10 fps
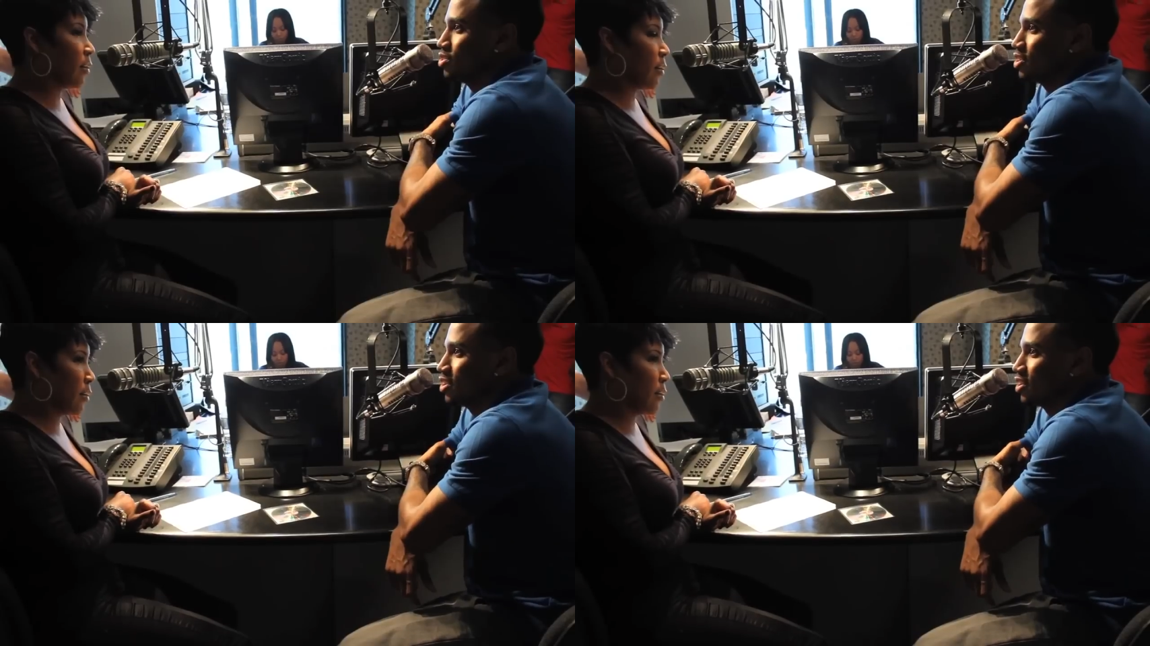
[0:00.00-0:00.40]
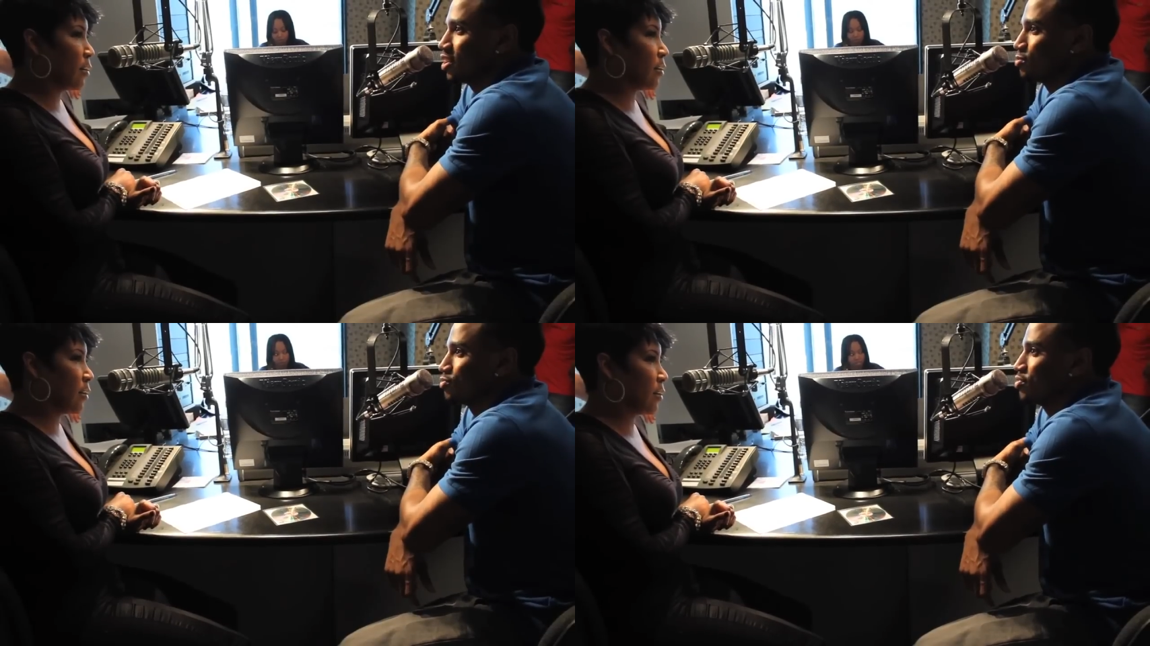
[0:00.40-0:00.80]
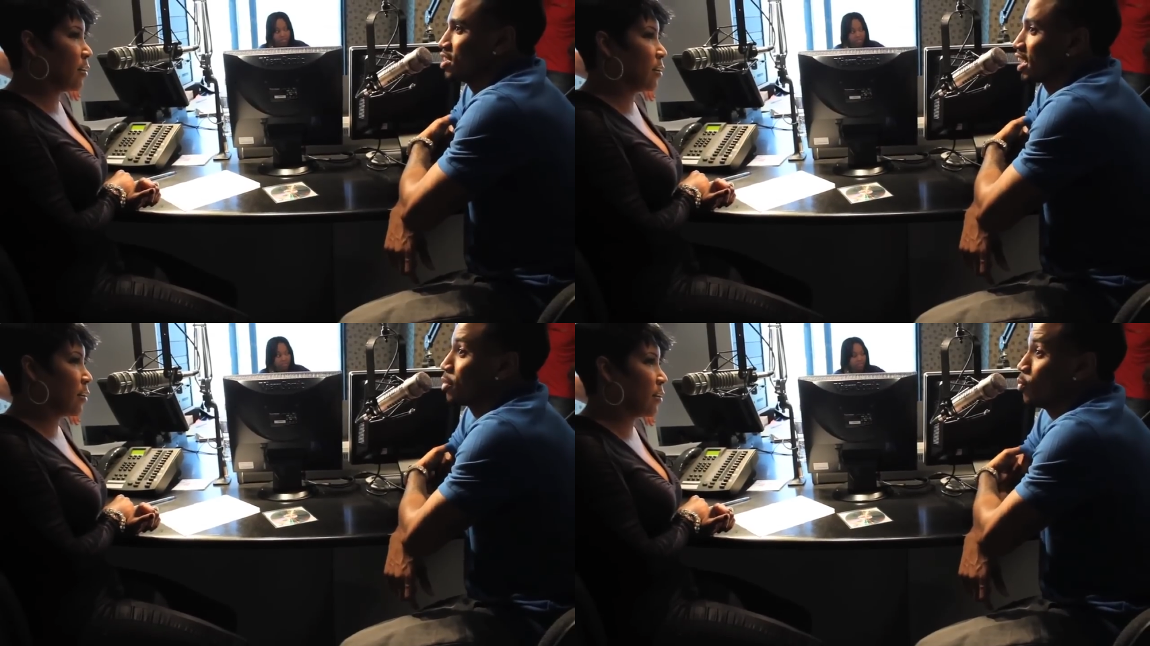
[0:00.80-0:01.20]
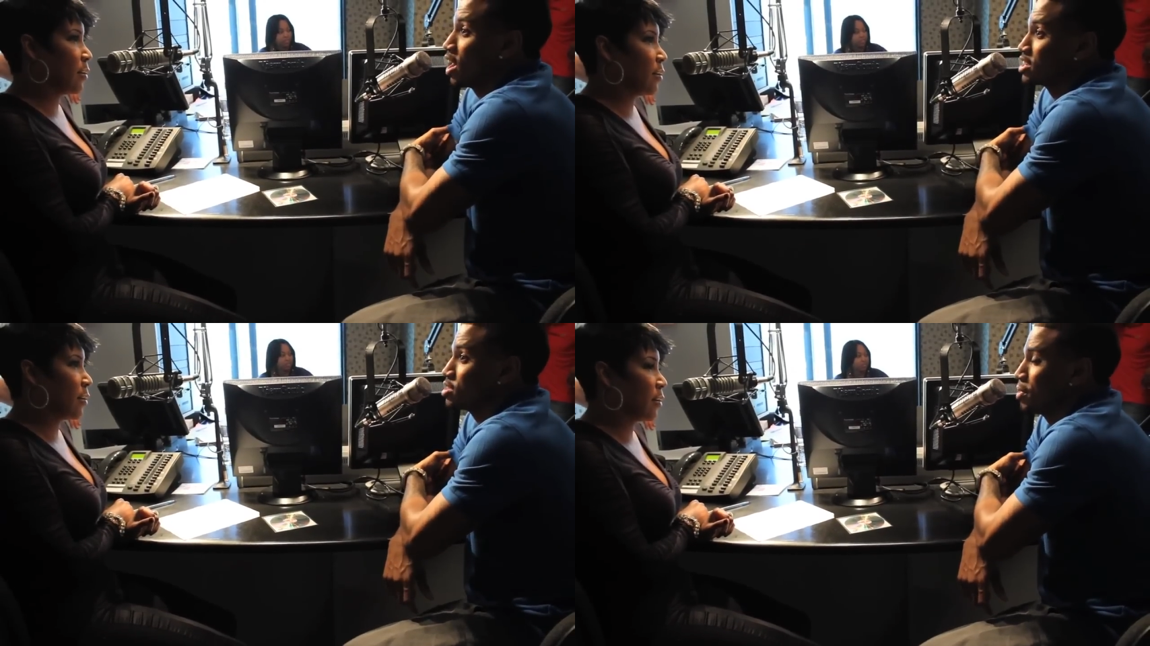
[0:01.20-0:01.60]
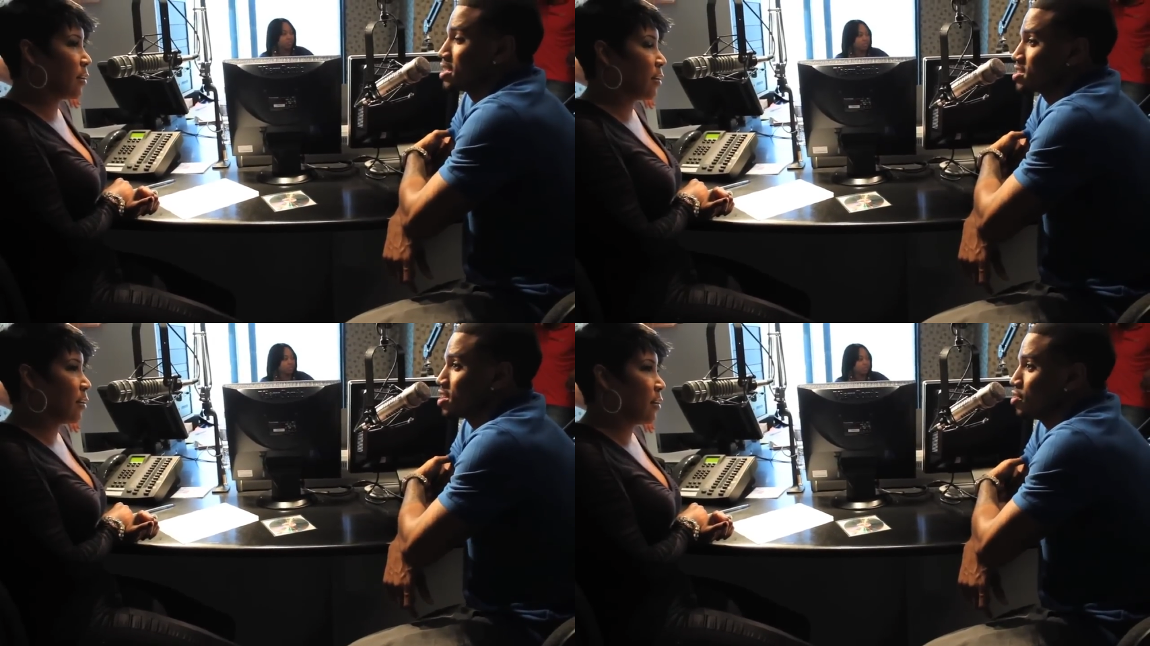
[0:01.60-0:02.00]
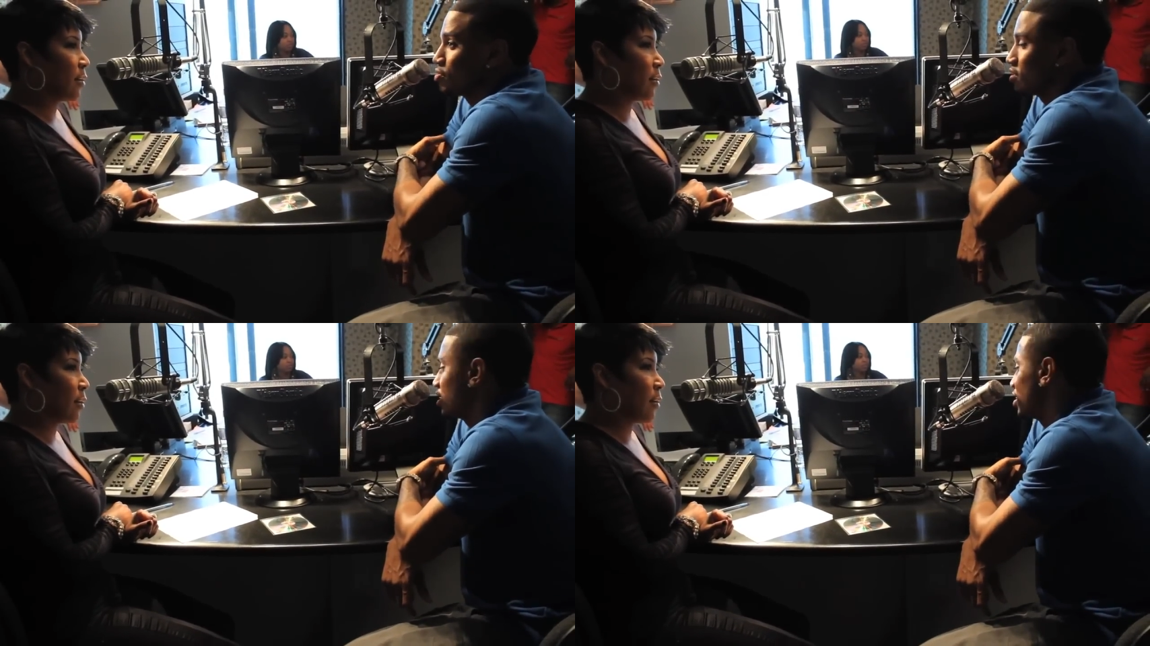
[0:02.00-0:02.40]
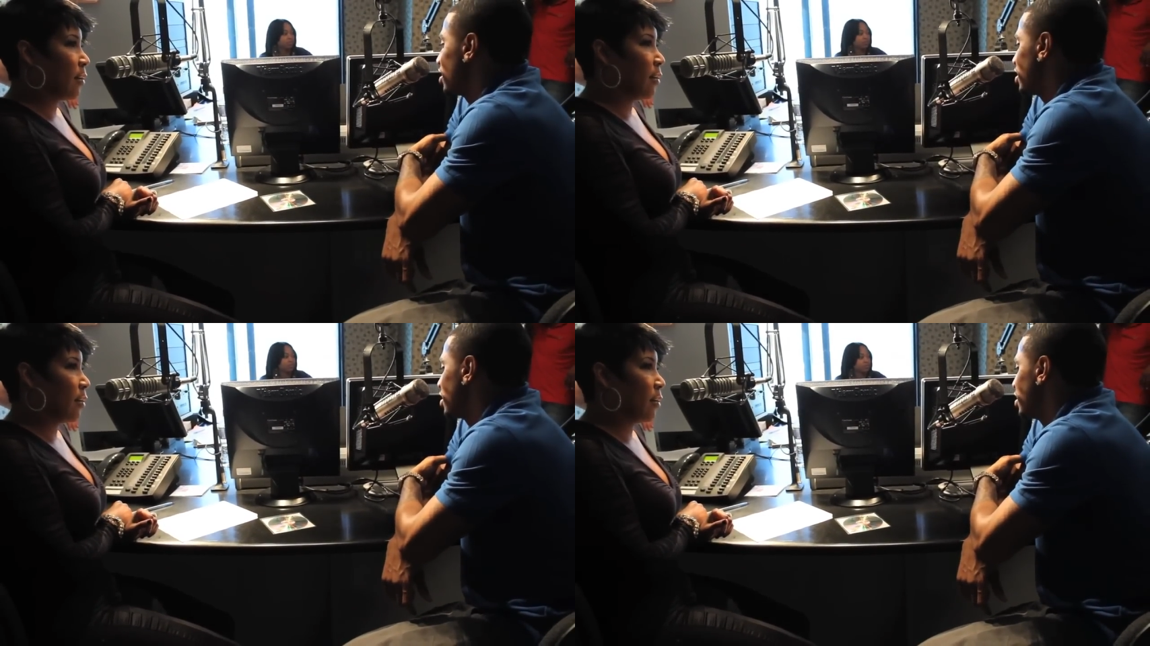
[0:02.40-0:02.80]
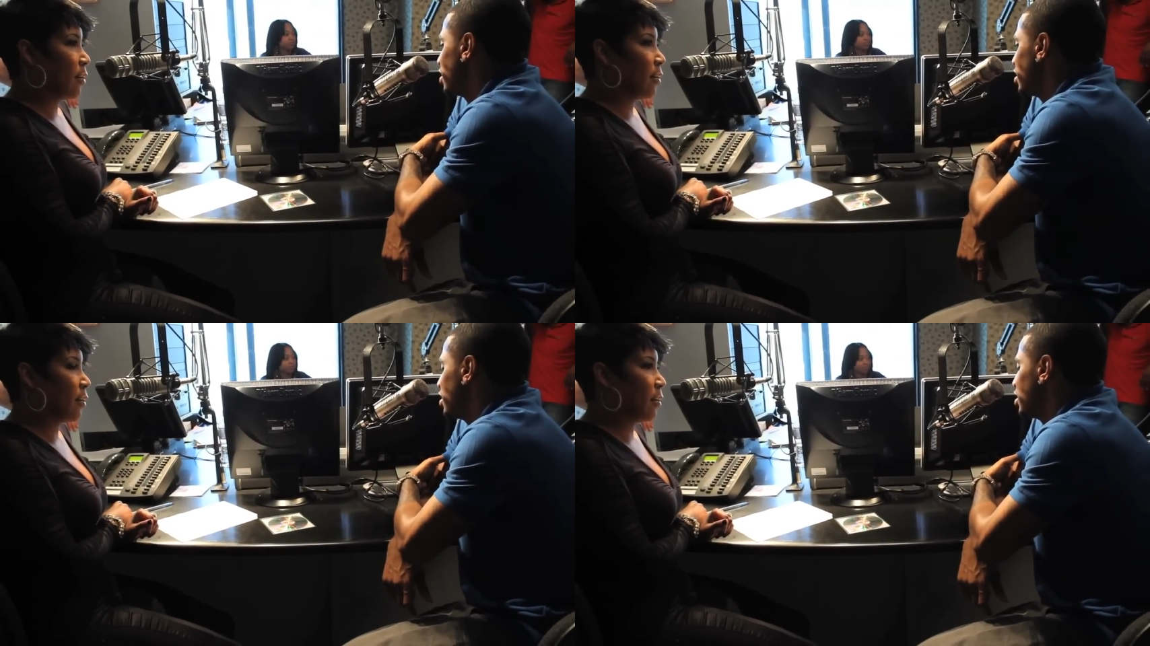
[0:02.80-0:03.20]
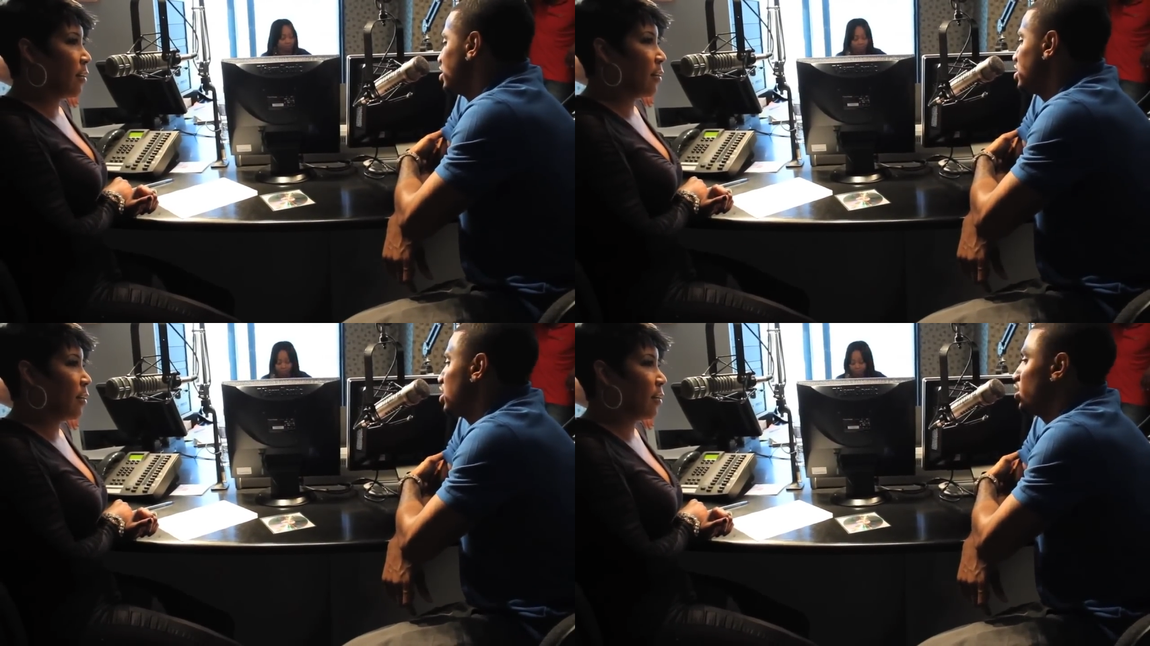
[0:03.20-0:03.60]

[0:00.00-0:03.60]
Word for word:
Speaker 1: You mm-hmm, know, um, mm-hmm. feel like I'm watching myself. Uh, you